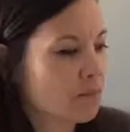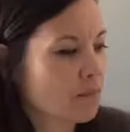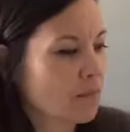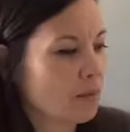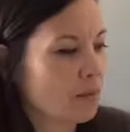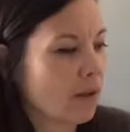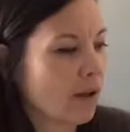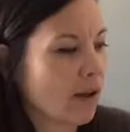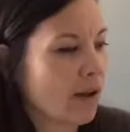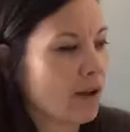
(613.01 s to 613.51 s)

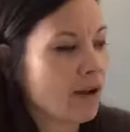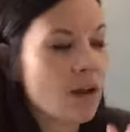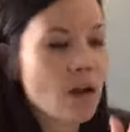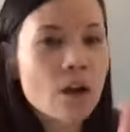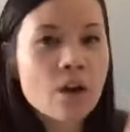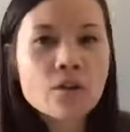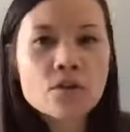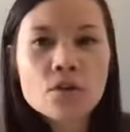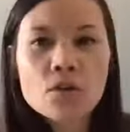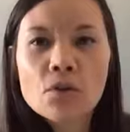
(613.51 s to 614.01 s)
Okay,
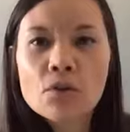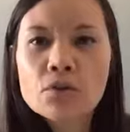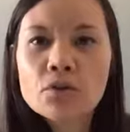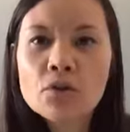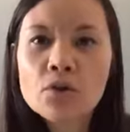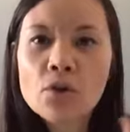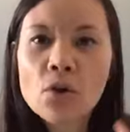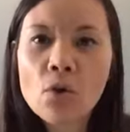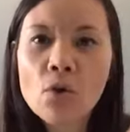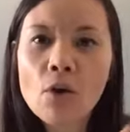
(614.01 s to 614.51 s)
so those are
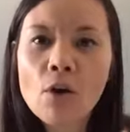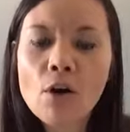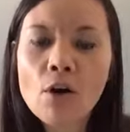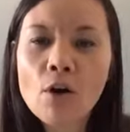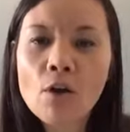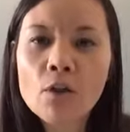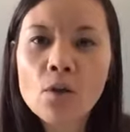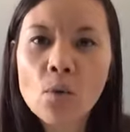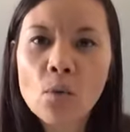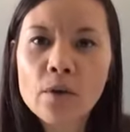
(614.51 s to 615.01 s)

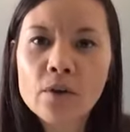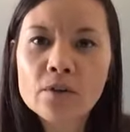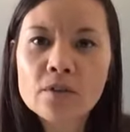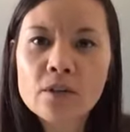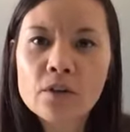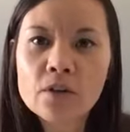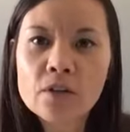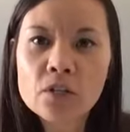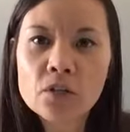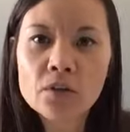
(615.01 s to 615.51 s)
all the oils
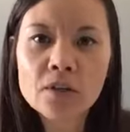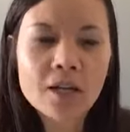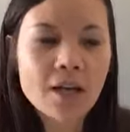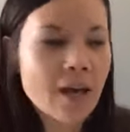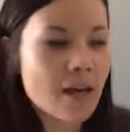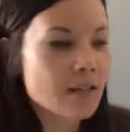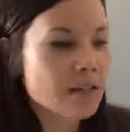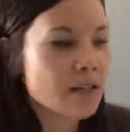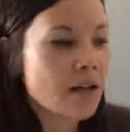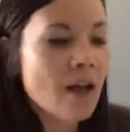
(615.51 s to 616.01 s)
that are in your
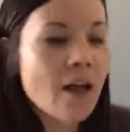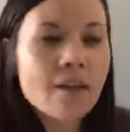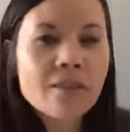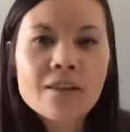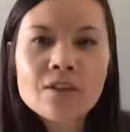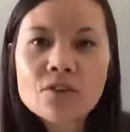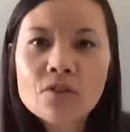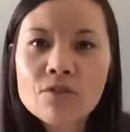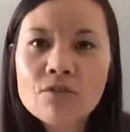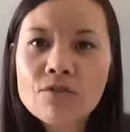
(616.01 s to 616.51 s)
kit.
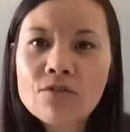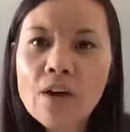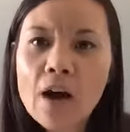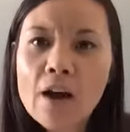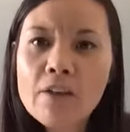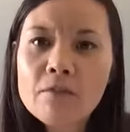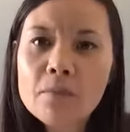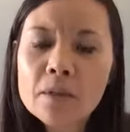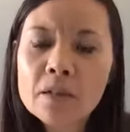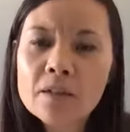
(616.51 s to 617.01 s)
These are
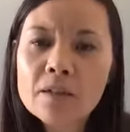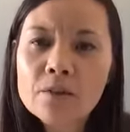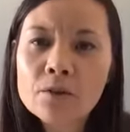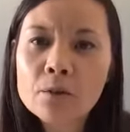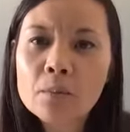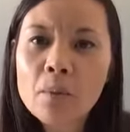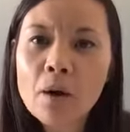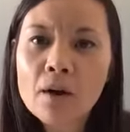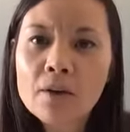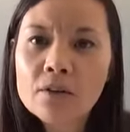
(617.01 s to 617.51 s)
5
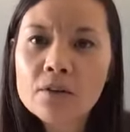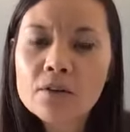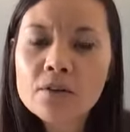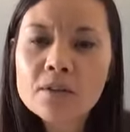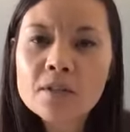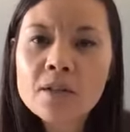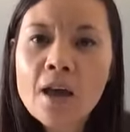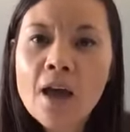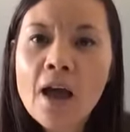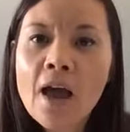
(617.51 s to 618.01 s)
milliliter bottles.
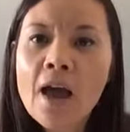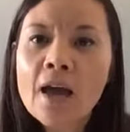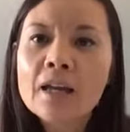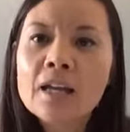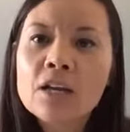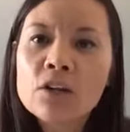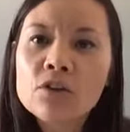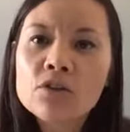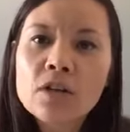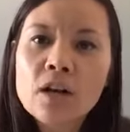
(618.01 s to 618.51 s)
And
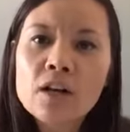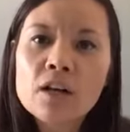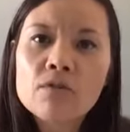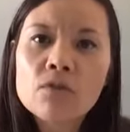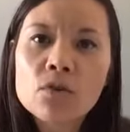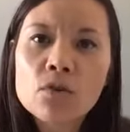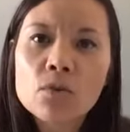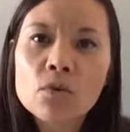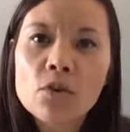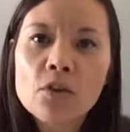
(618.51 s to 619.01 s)
here's kind of
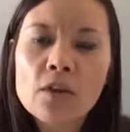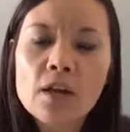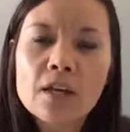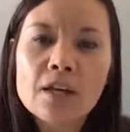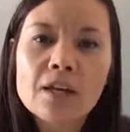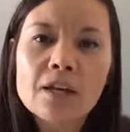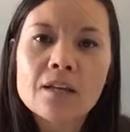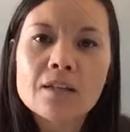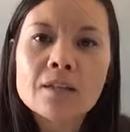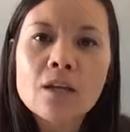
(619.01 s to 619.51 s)
a cool
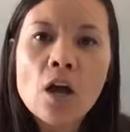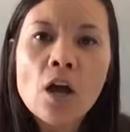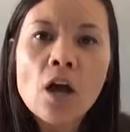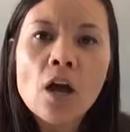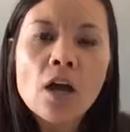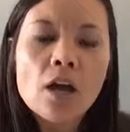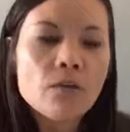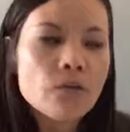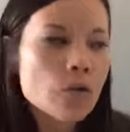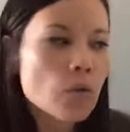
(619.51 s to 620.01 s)
thing is
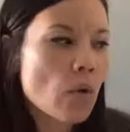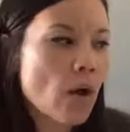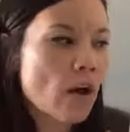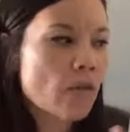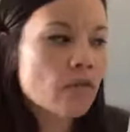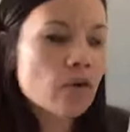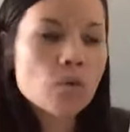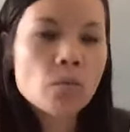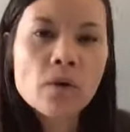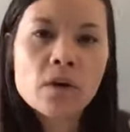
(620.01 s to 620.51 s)
if you
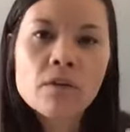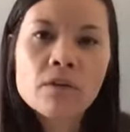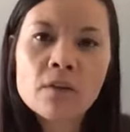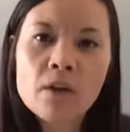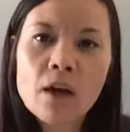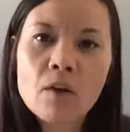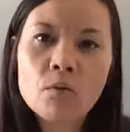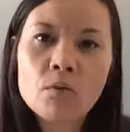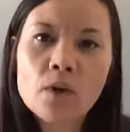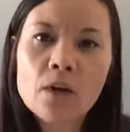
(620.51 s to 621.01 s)
ever want to
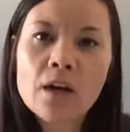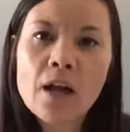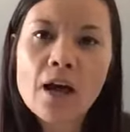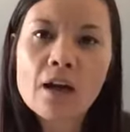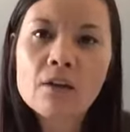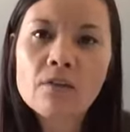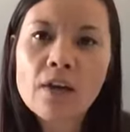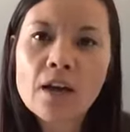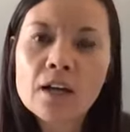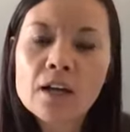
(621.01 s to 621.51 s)
run
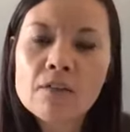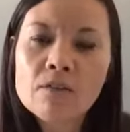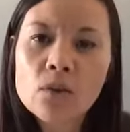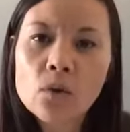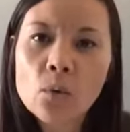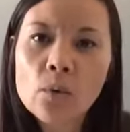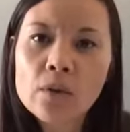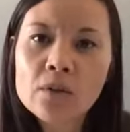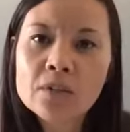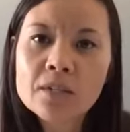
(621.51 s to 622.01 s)
out of any of the
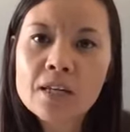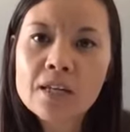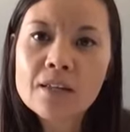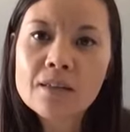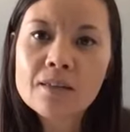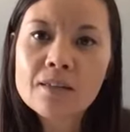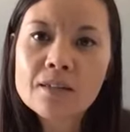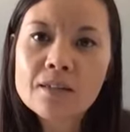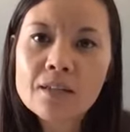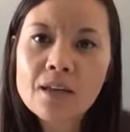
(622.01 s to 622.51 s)
oils in
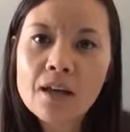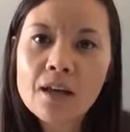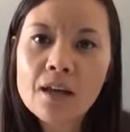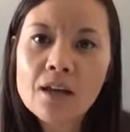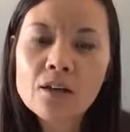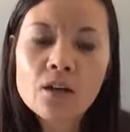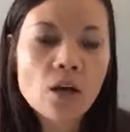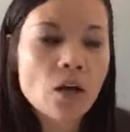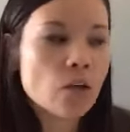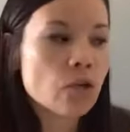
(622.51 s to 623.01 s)
this
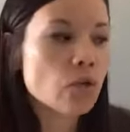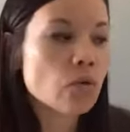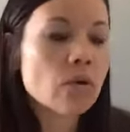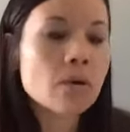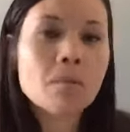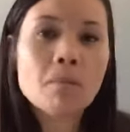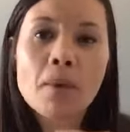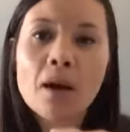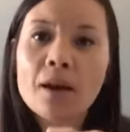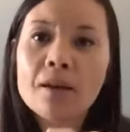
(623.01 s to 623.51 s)
kit, you
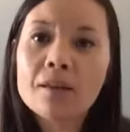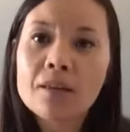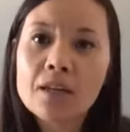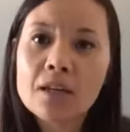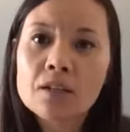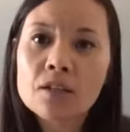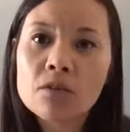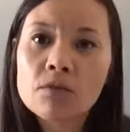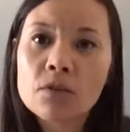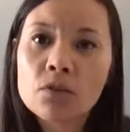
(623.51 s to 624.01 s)
can buy the
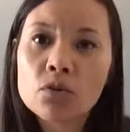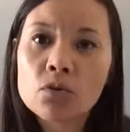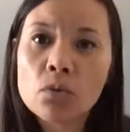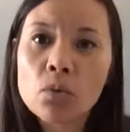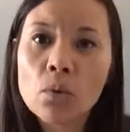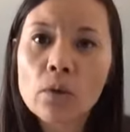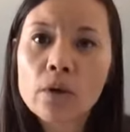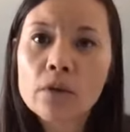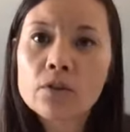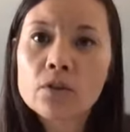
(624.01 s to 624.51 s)
individual
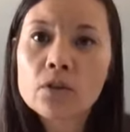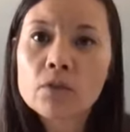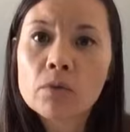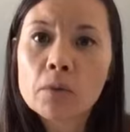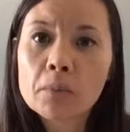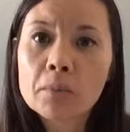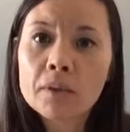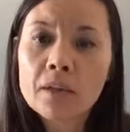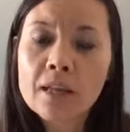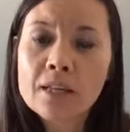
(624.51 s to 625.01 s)
oil to
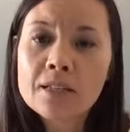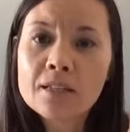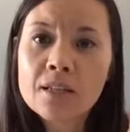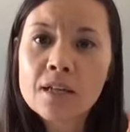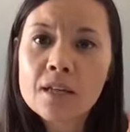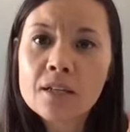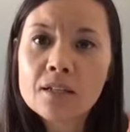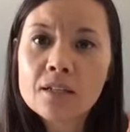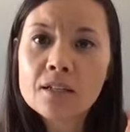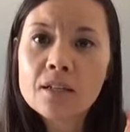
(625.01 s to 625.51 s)
replace
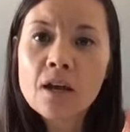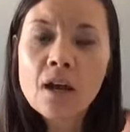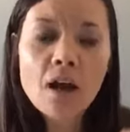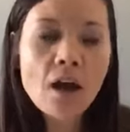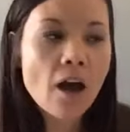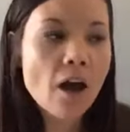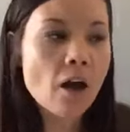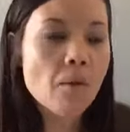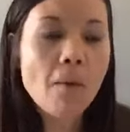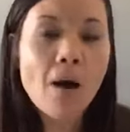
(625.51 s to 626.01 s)
it.
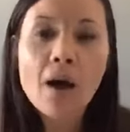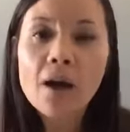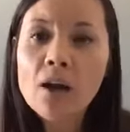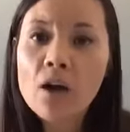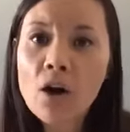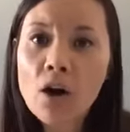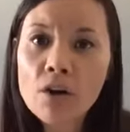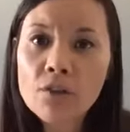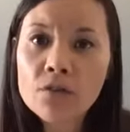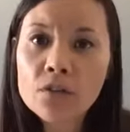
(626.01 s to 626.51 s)
I
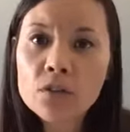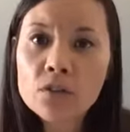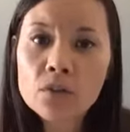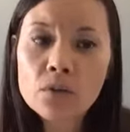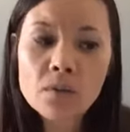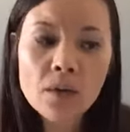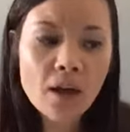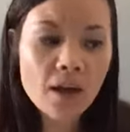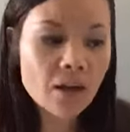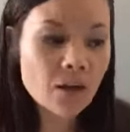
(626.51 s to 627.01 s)
often do
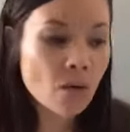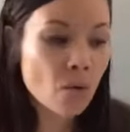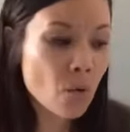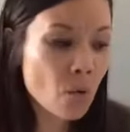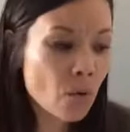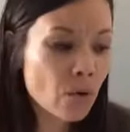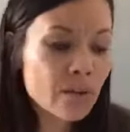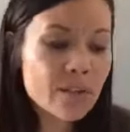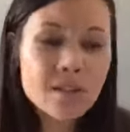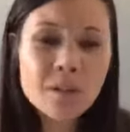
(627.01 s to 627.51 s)
that,
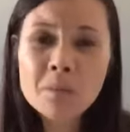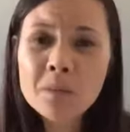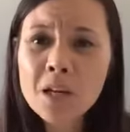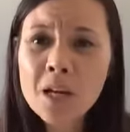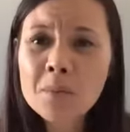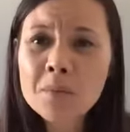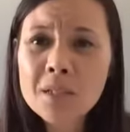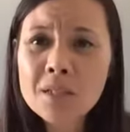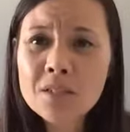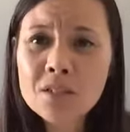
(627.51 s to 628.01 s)
or
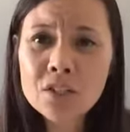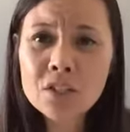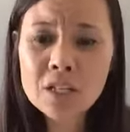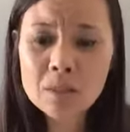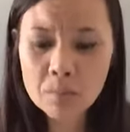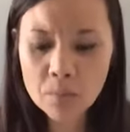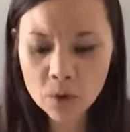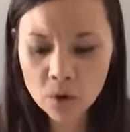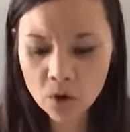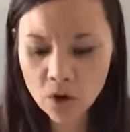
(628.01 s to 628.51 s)
sometimes it's
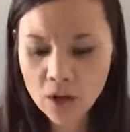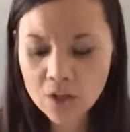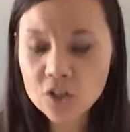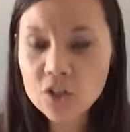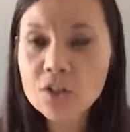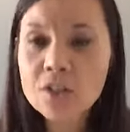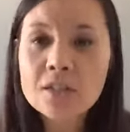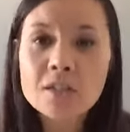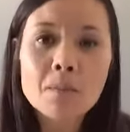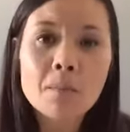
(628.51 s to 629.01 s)
cheaper
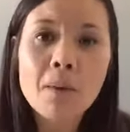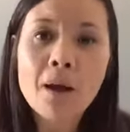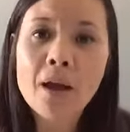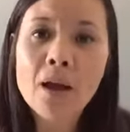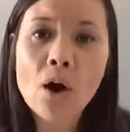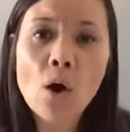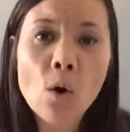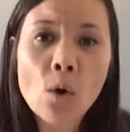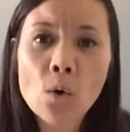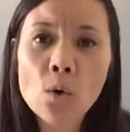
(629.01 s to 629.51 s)
just to buy
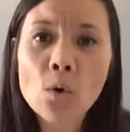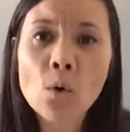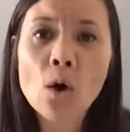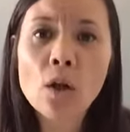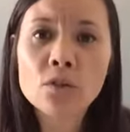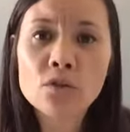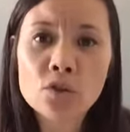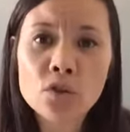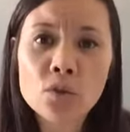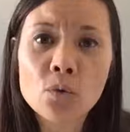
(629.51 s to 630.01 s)
a whole
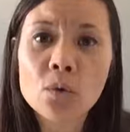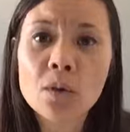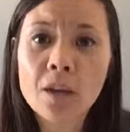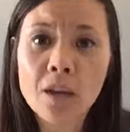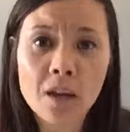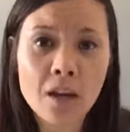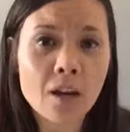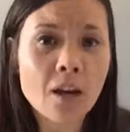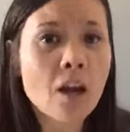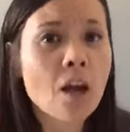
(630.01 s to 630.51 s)
new
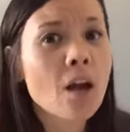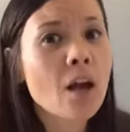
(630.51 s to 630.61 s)
kit.